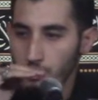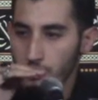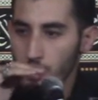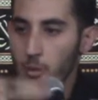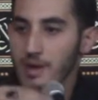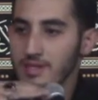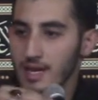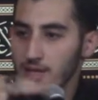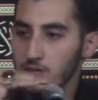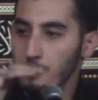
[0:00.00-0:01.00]
no one is
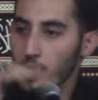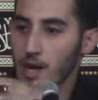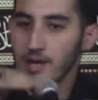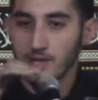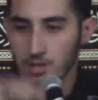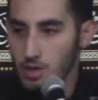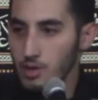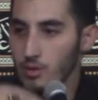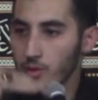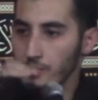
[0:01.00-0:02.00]
allowed to buy,
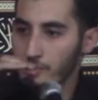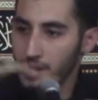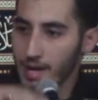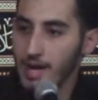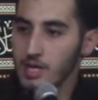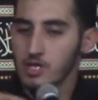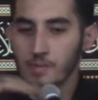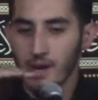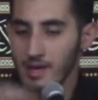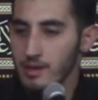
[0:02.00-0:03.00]
sell Bani
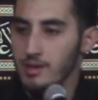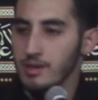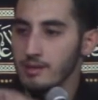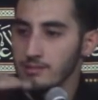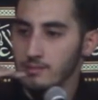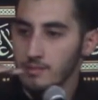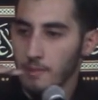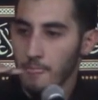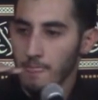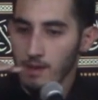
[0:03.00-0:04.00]
Hashim anything.
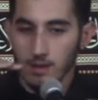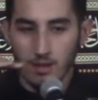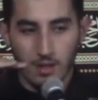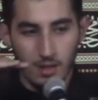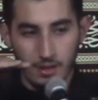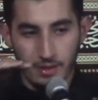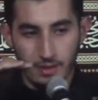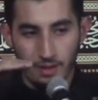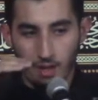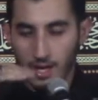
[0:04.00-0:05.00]

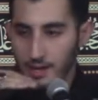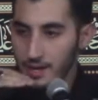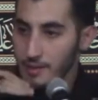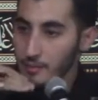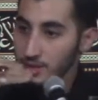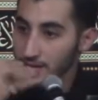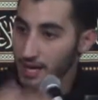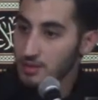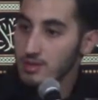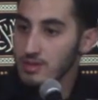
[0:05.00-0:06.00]
They're not allowed to let them rent their
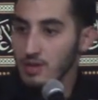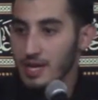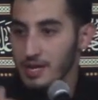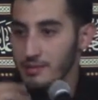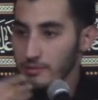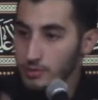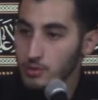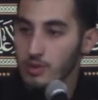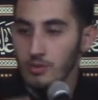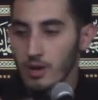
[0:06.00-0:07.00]
houses, they're not allowed to give them
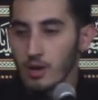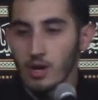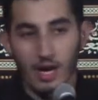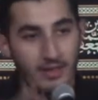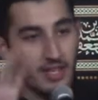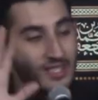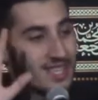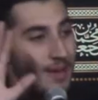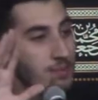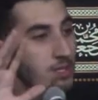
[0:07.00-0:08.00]
food and whatnot. And they
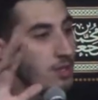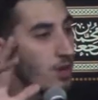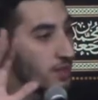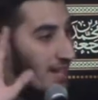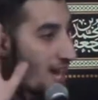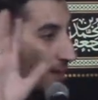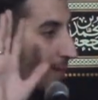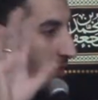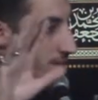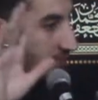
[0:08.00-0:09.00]
stamped it on the Kaaba.